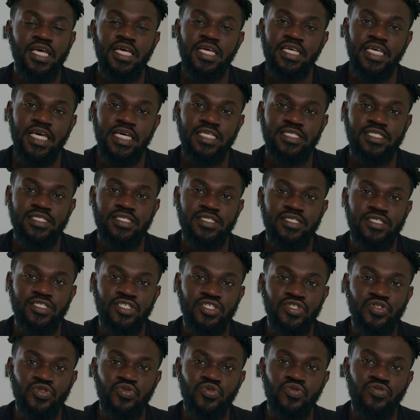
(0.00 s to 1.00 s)
yes,
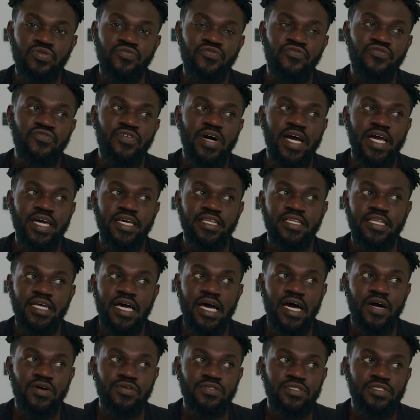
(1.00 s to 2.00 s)
you would find
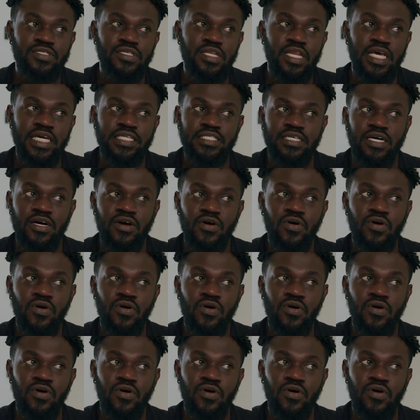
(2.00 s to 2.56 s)
out later,